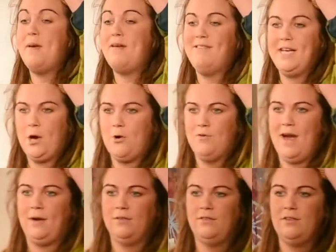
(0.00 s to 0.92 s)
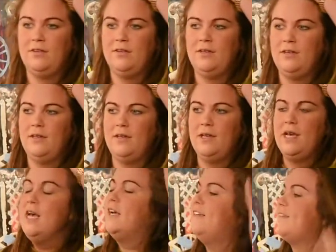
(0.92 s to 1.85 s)
a merry-go-round.
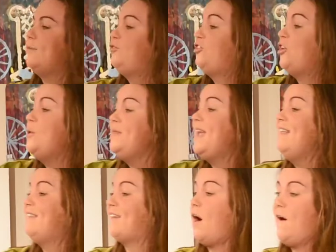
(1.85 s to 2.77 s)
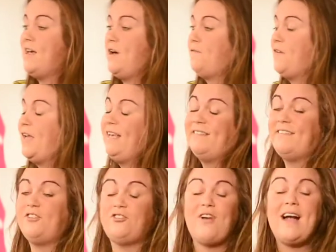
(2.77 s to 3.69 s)
Because I'm tuned into higher things,
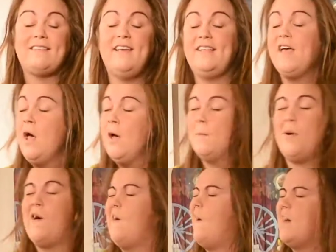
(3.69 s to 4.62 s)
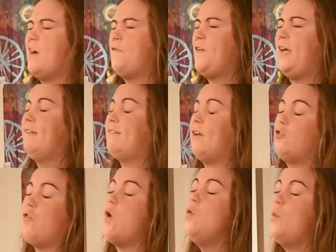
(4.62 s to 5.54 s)
distracted by higher things. I
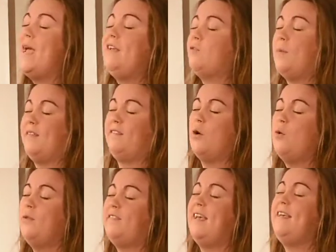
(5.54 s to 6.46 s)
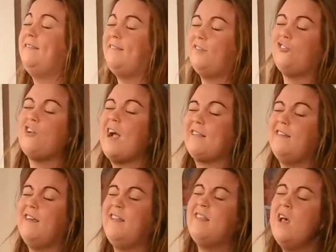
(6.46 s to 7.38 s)
grow wings, my soul sings,
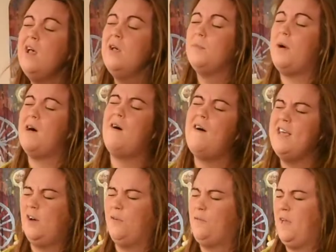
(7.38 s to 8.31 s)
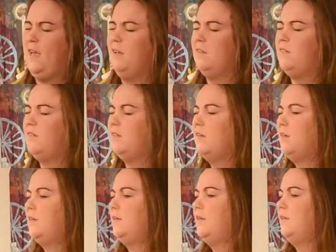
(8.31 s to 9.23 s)
distracted by higher things.
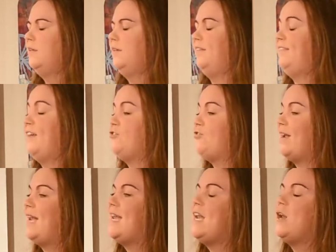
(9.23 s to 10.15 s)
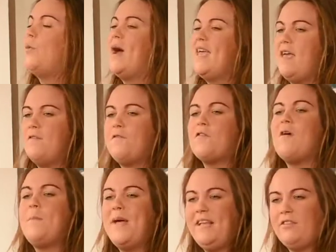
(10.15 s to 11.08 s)
It's the adrenaline waiting
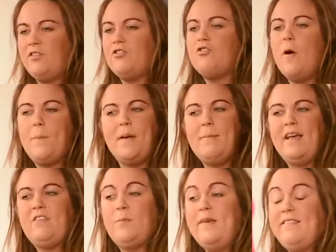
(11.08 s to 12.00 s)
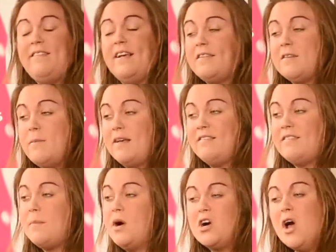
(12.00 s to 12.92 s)
for a beat to drop. It makes me sick to my
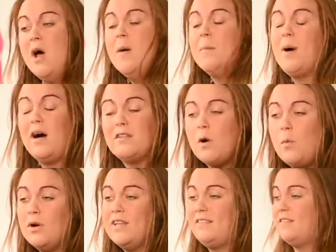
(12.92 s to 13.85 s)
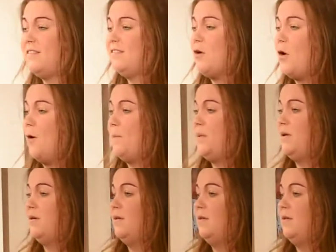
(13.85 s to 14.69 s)
stomach, but I don't want it to stop.